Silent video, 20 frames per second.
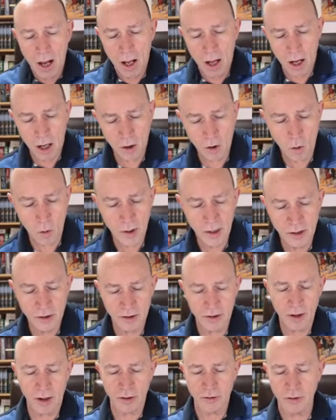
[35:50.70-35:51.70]
According
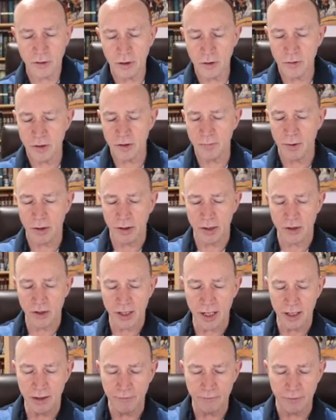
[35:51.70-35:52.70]
to Dr. Lewis Sperry
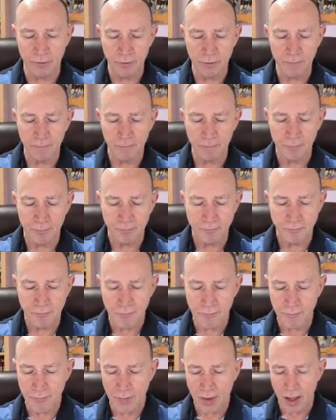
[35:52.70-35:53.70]
Chafer,
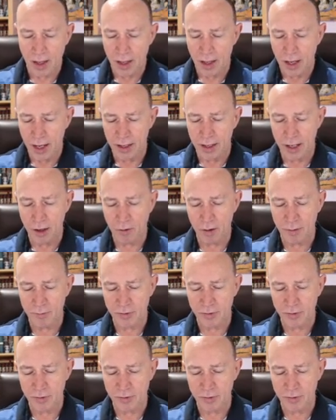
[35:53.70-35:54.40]
and here I'm